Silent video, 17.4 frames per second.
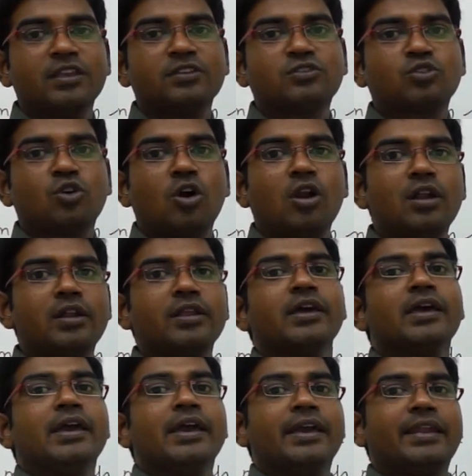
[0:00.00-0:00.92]
is called
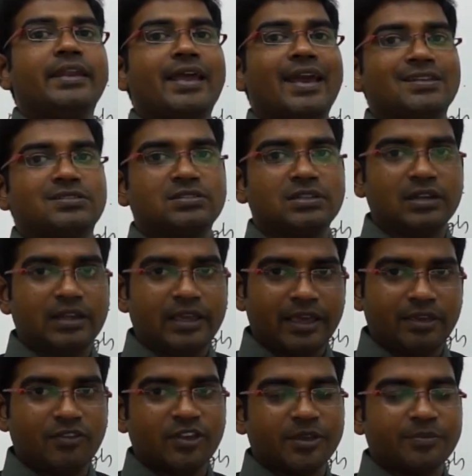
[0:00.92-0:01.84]
a national
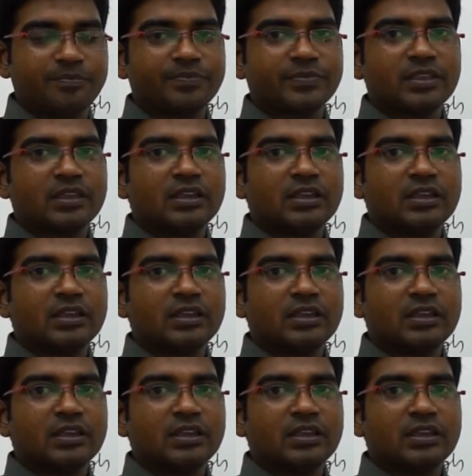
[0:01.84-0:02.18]
highway